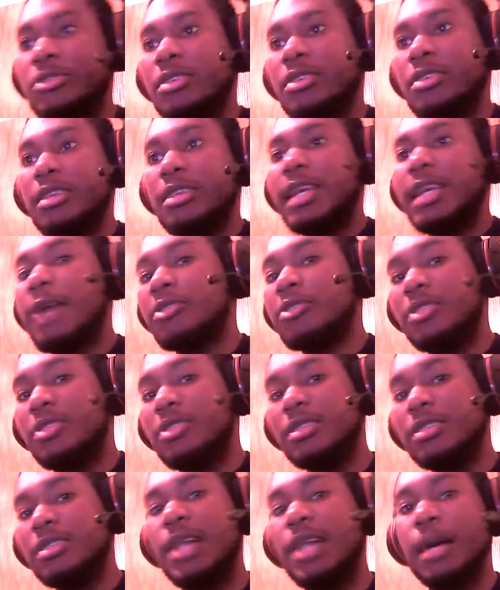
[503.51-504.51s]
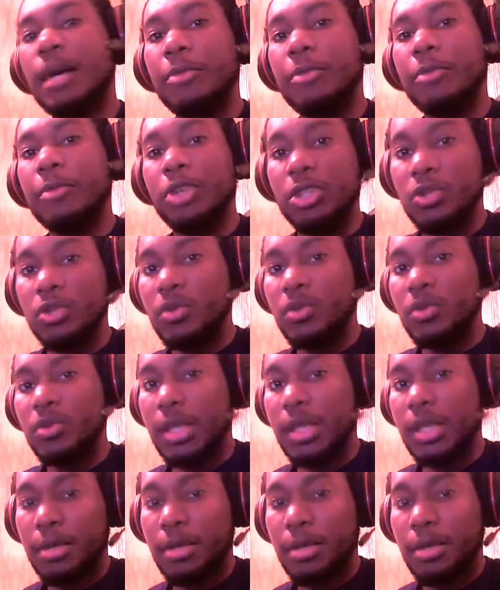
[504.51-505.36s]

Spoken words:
to the characters that I'm going to use in